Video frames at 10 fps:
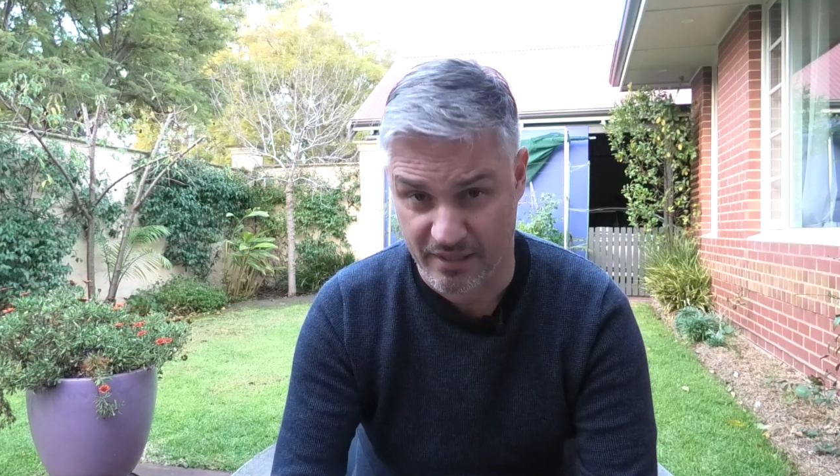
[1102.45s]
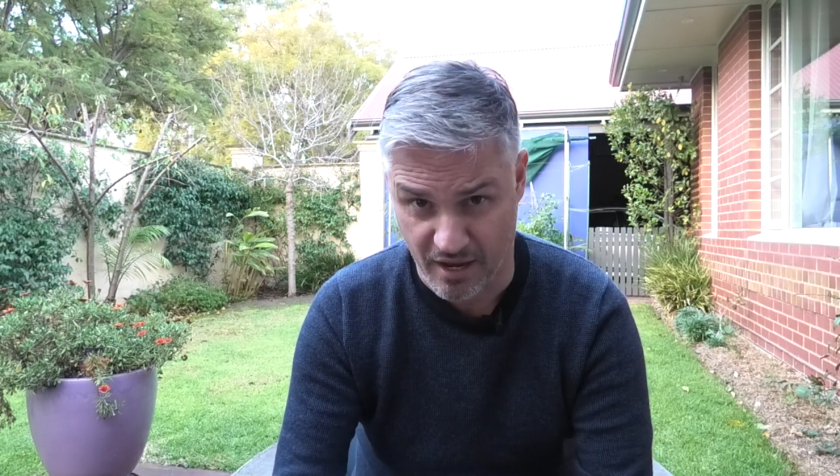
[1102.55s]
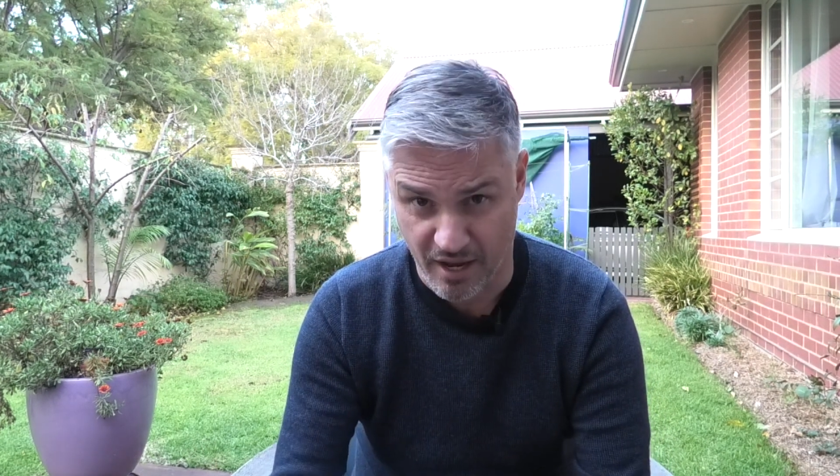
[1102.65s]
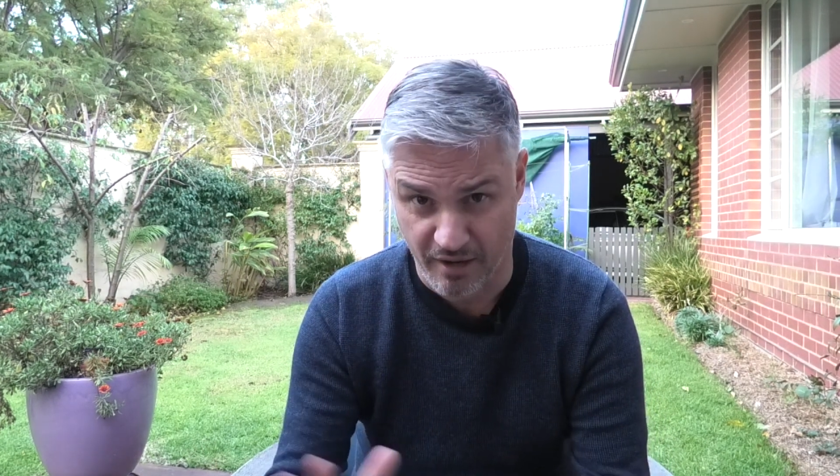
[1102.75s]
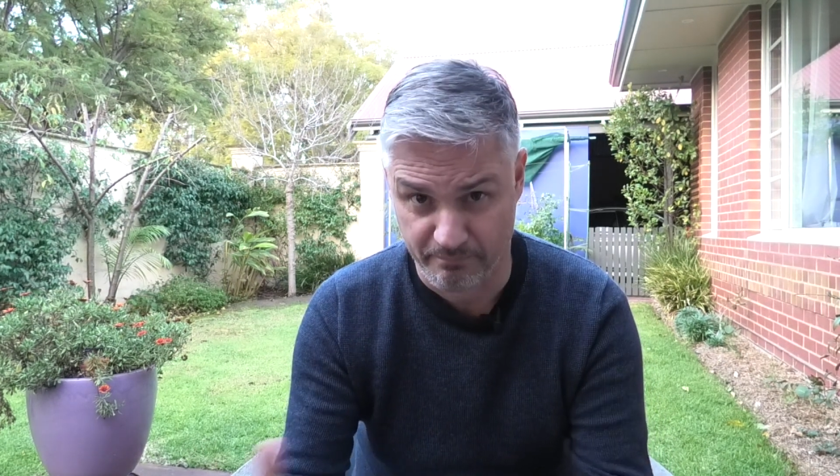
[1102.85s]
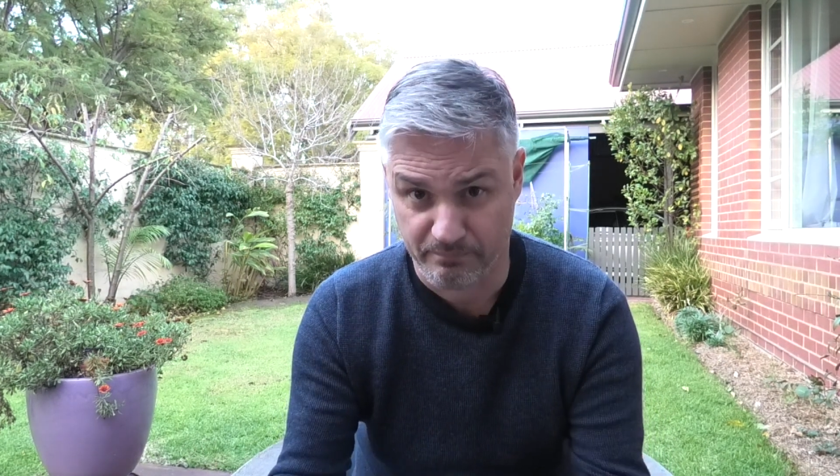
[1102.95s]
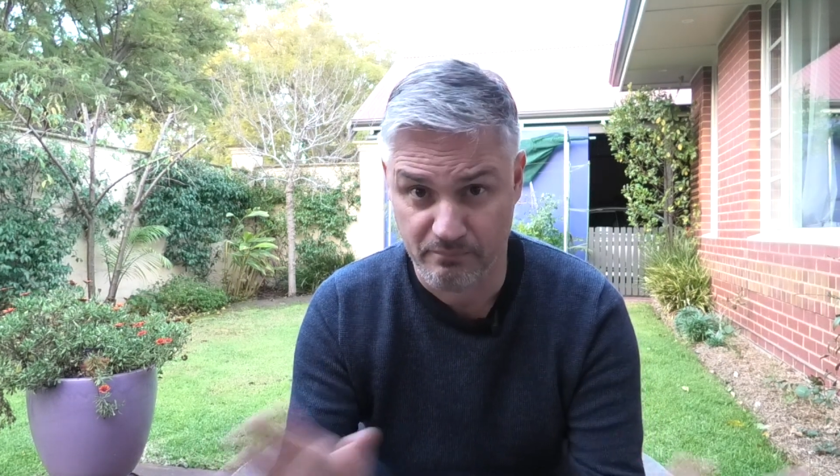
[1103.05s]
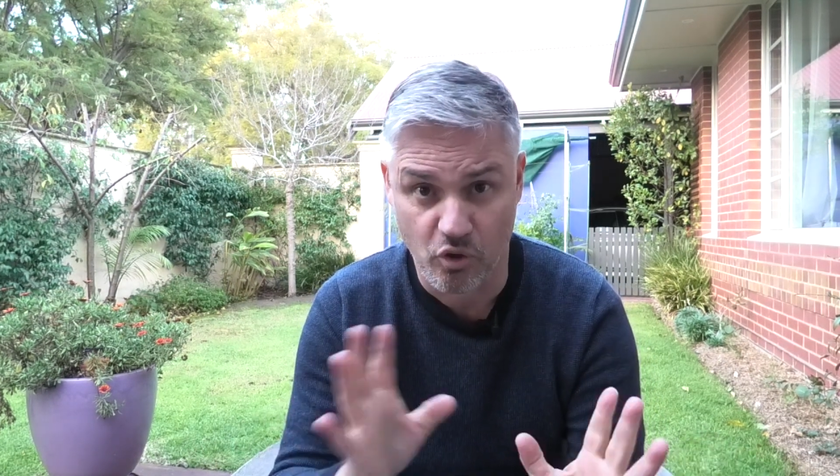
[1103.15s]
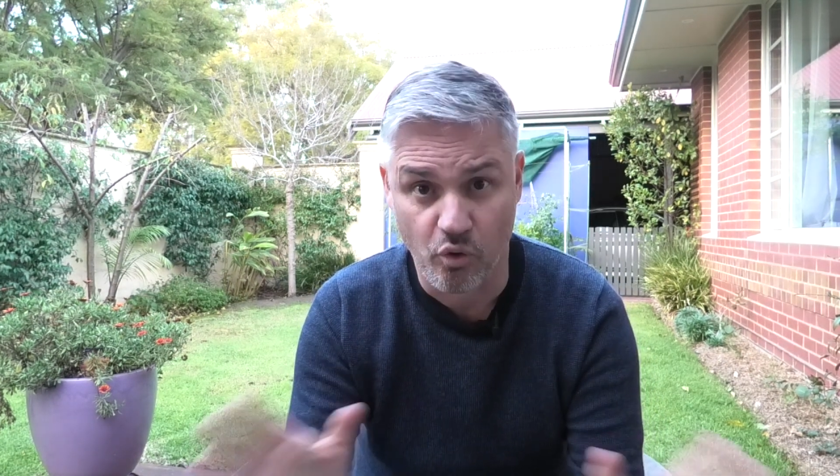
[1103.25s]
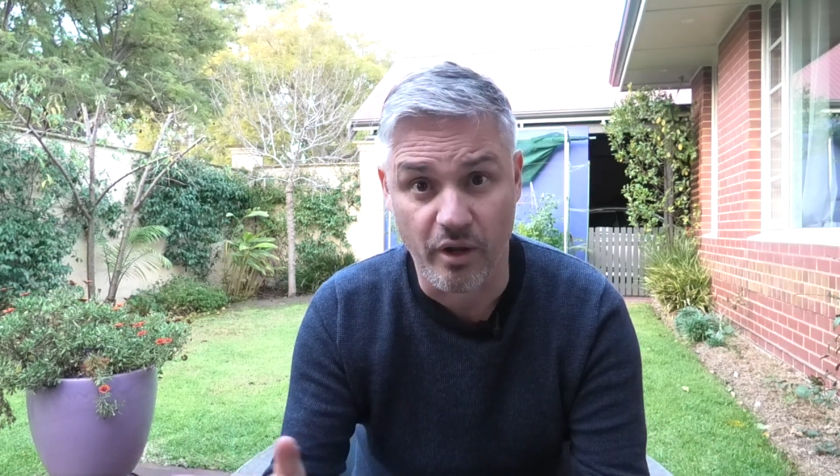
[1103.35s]
all
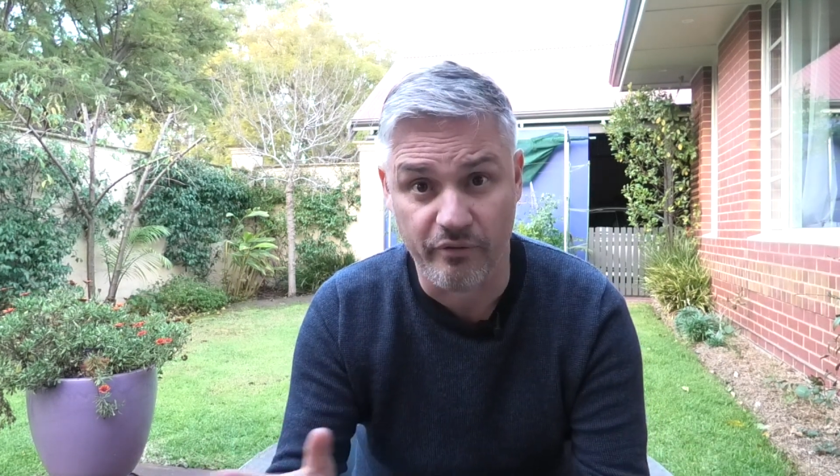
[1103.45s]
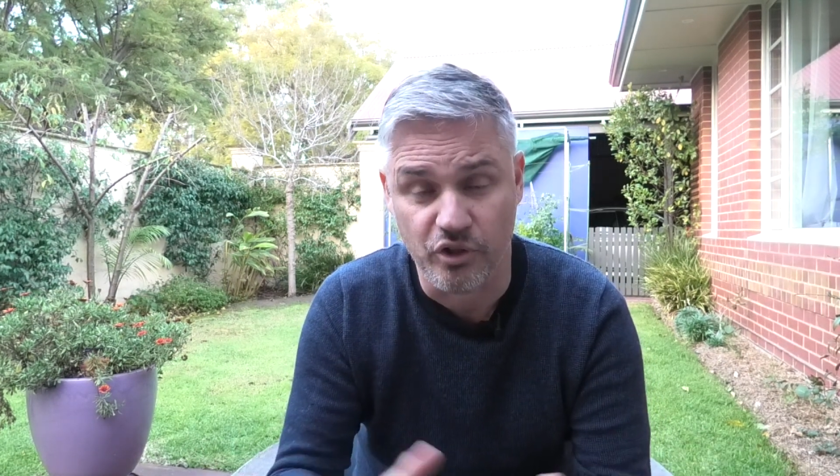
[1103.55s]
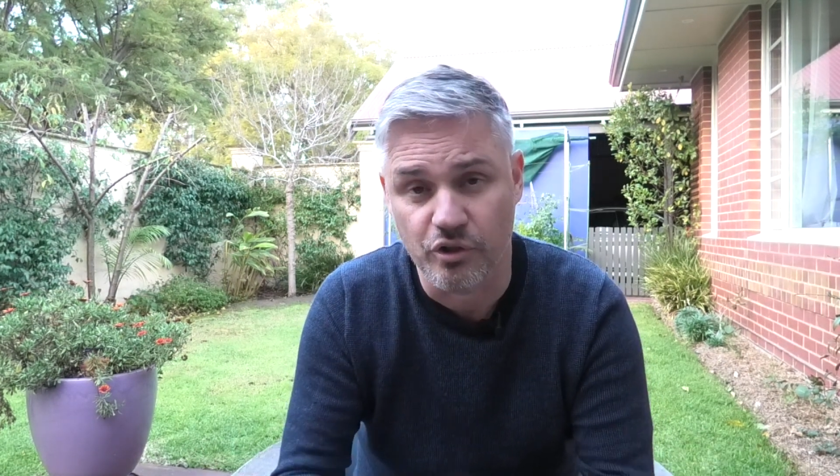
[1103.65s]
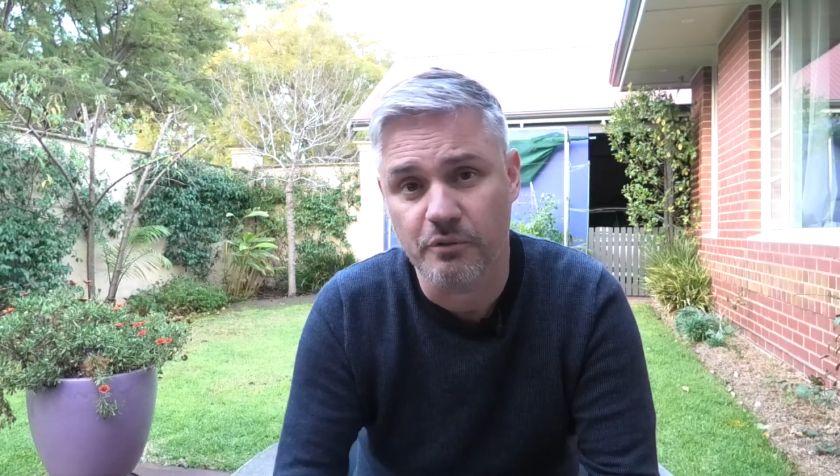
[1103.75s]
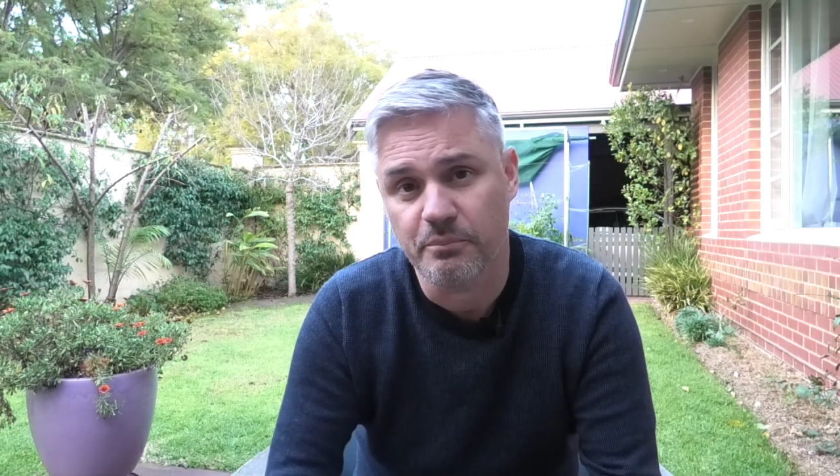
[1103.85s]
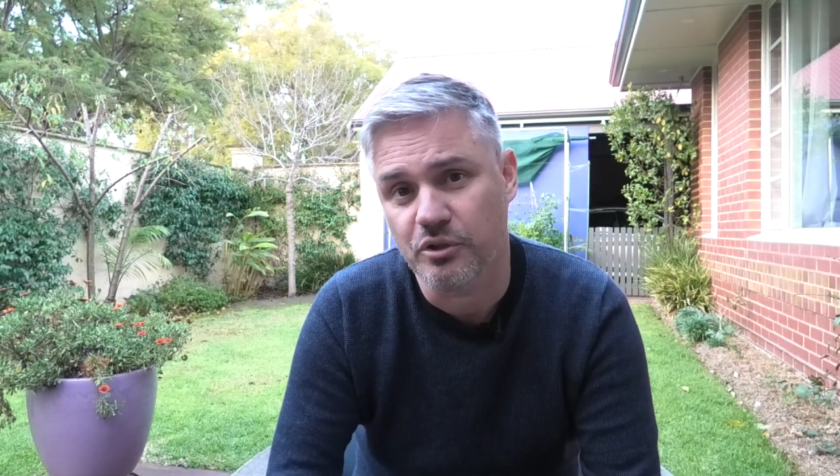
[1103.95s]
over Europe